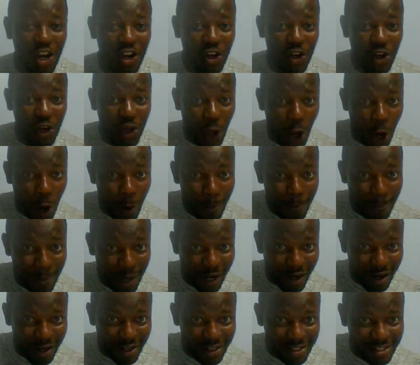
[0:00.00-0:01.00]

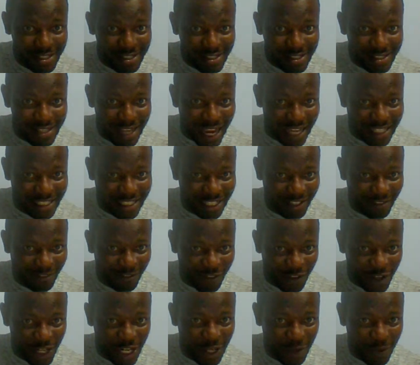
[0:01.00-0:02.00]
numbers as in
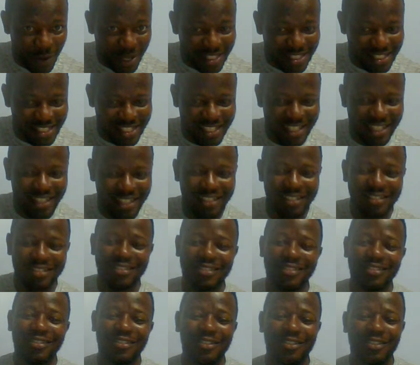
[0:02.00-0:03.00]
frequency,
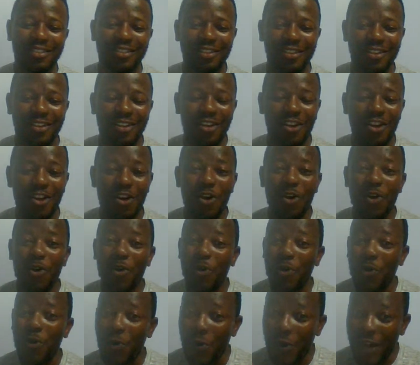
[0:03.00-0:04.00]

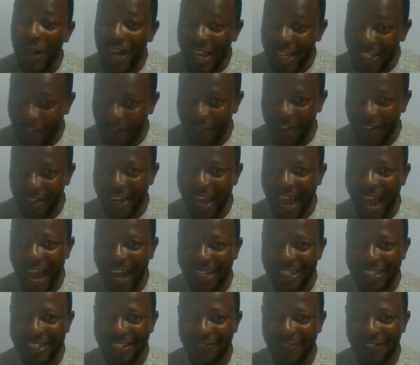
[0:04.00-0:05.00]
rate of an
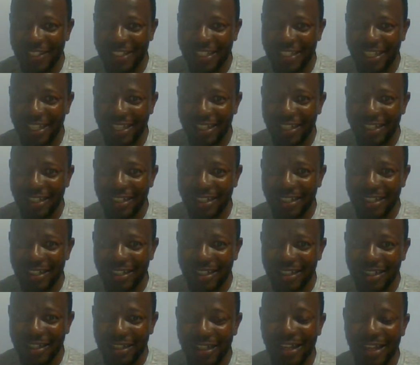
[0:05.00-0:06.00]
activity
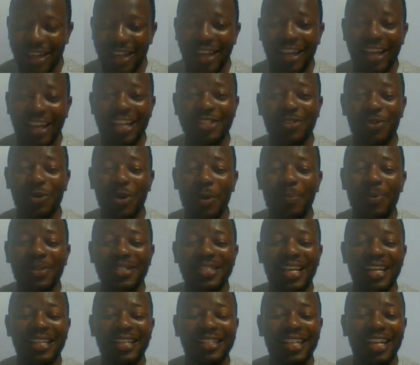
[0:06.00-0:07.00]
is
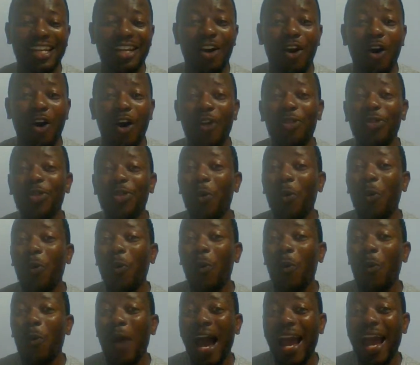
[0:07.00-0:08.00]
represented on the
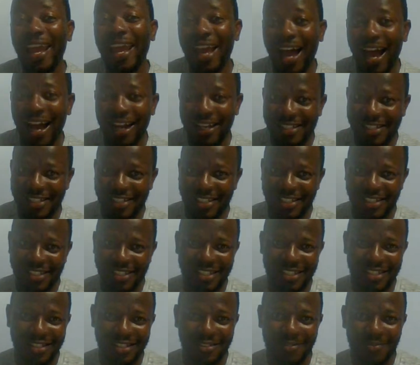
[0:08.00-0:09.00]

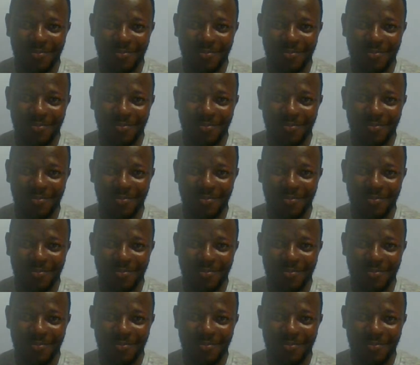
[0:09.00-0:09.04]
y-axis.